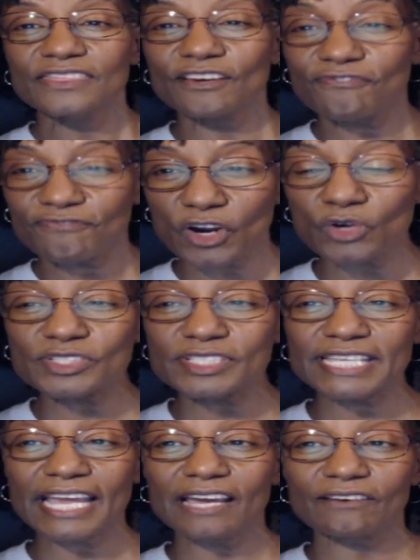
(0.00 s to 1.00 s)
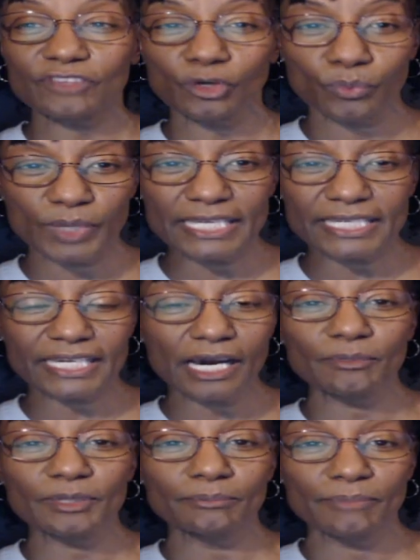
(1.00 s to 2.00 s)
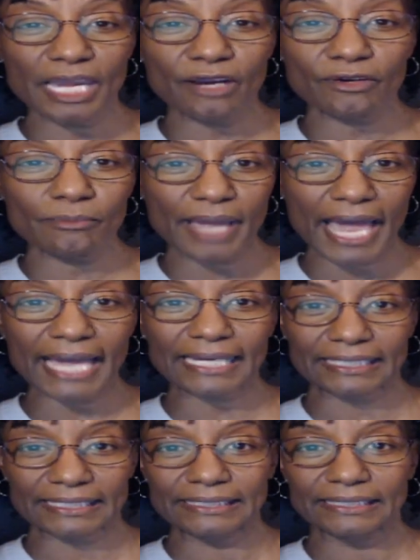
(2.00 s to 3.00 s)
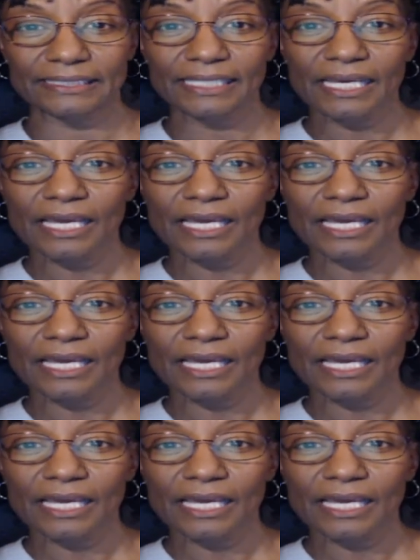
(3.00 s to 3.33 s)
The first day of the week cometh Mary Magdalene